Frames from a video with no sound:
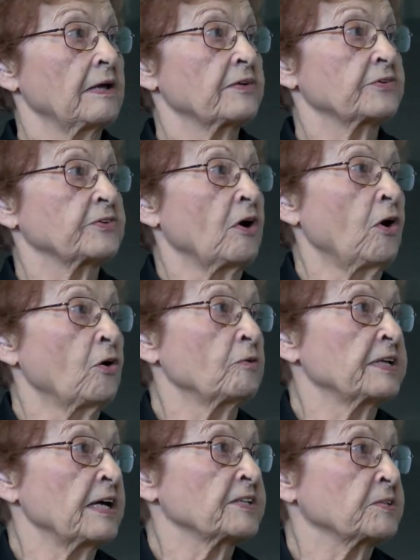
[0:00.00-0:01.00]

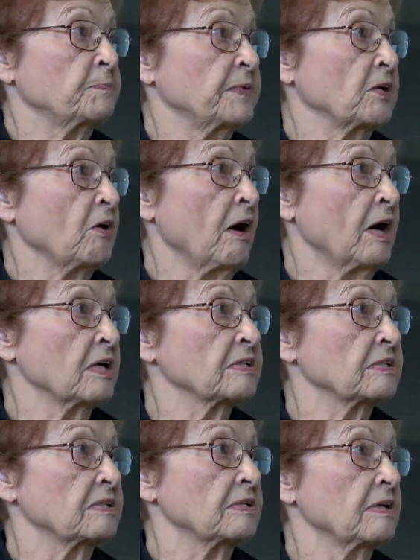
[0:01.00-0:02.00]
So that's
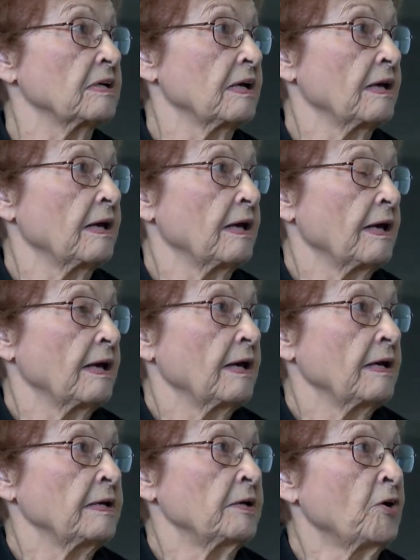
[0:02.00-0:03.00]
because
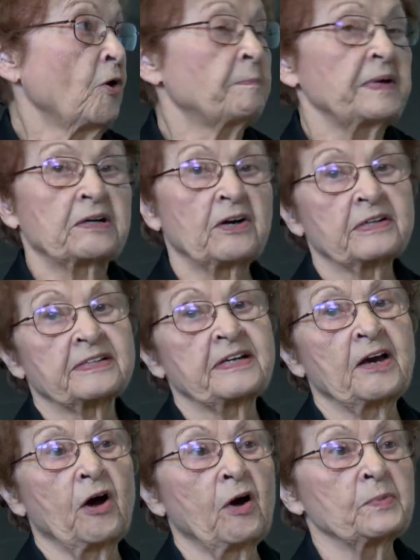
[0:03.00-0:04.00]

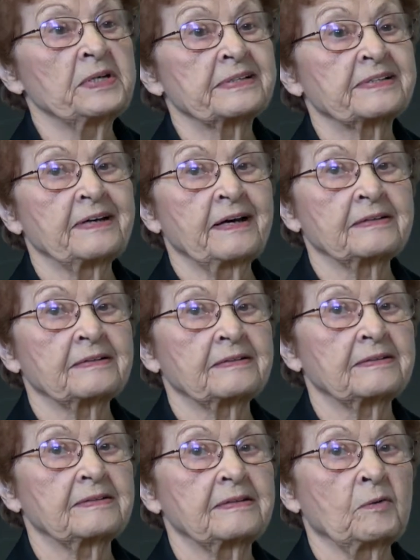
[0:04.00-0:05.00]
they always said
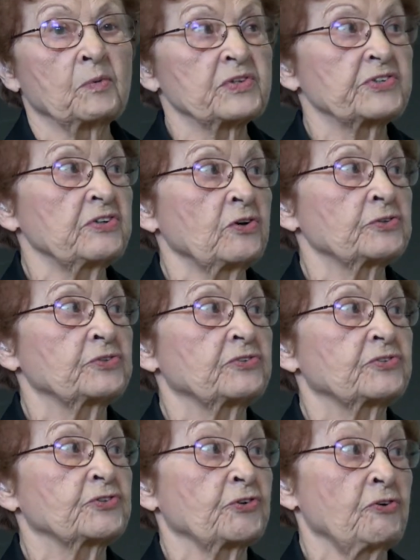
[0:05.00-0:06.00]
there was no
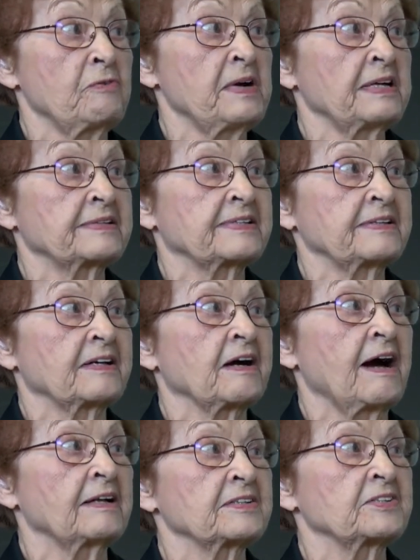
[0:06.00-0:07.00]
Germans in the
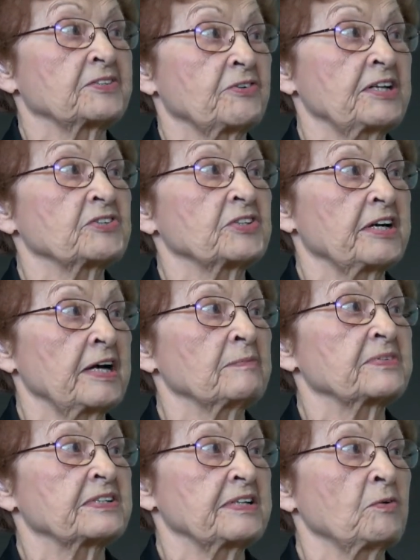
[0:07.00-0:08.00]
concentration
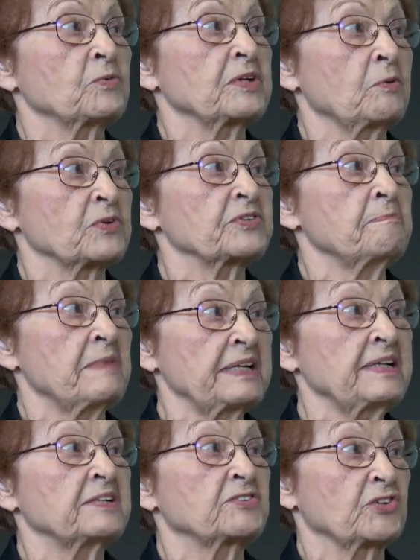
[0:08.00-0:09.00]
camps. There was
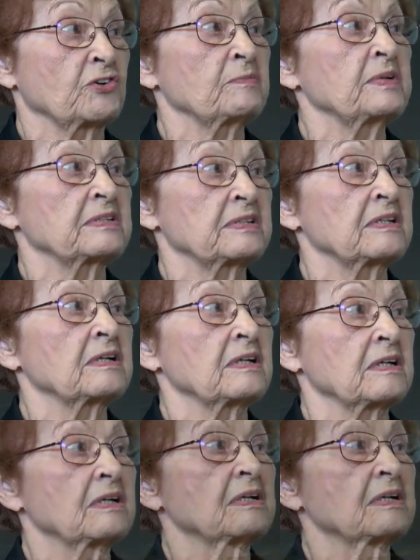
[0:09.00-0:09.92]
many Germans in it.